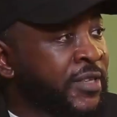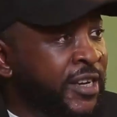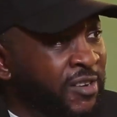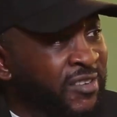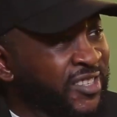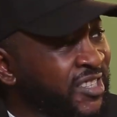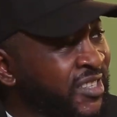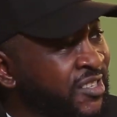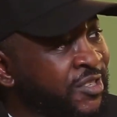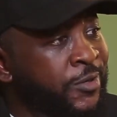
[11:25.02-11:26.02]
technology,
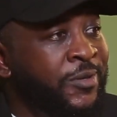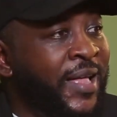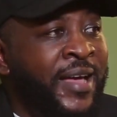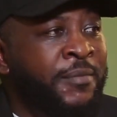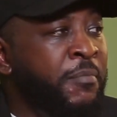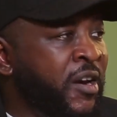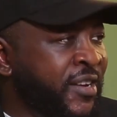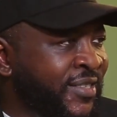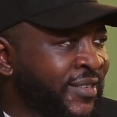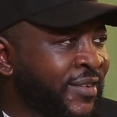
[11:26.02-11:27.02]
digital, and
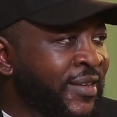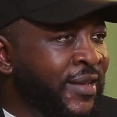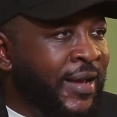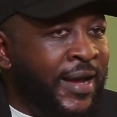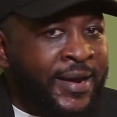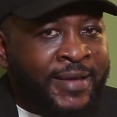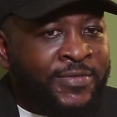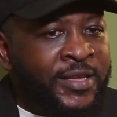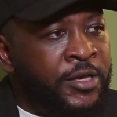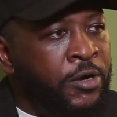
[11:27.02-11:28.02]
marketing. Mm -hmm. And I
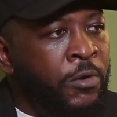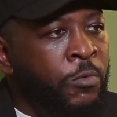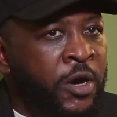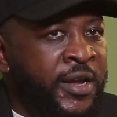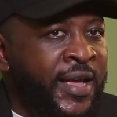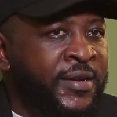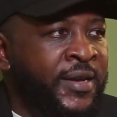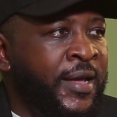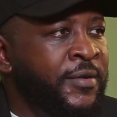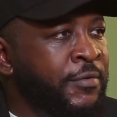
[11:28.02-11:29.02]
think they all work hand
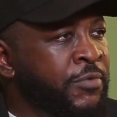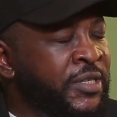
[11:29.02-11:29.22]
in hand.